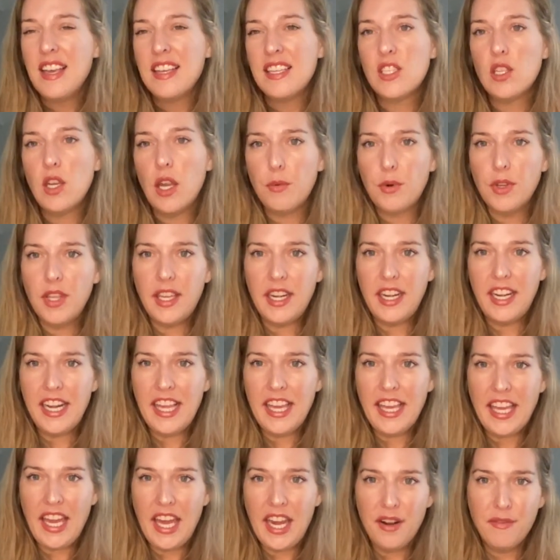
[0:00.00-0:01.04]
so I really
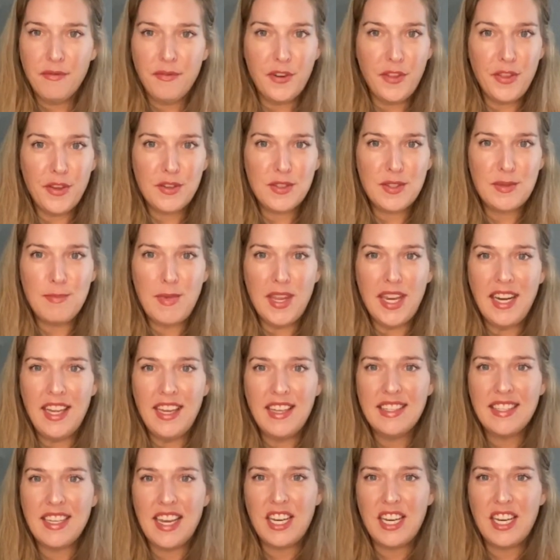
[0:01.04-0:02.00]
didn't get them for those meetings.